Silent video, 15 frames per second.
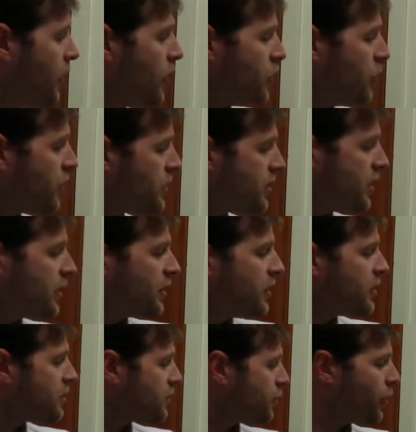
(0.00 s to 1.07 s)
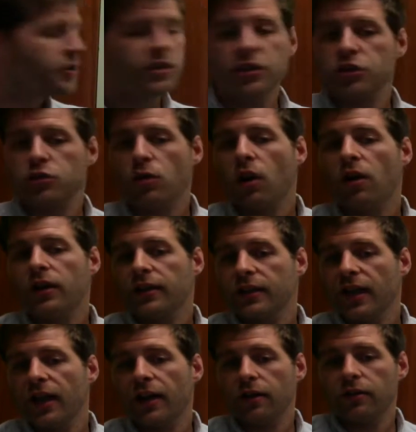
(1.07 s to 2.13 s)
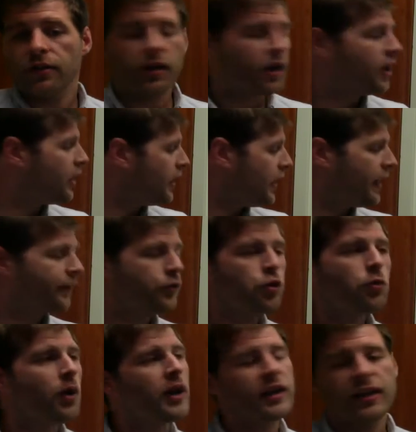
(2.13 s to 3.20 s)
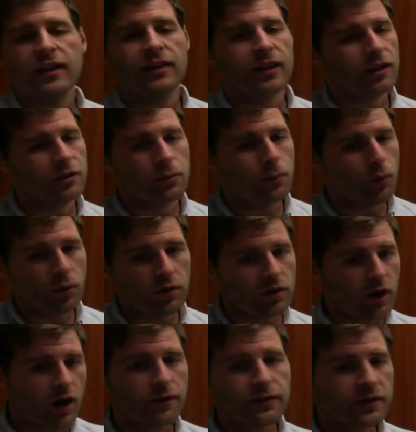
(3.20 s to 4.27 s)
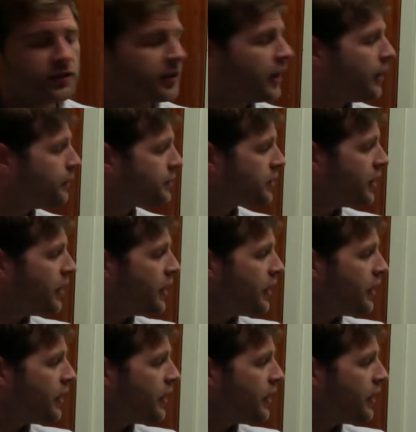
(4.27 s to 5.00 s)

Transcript: You can see that this person is drawing down. If you write anything on the board, oftentimes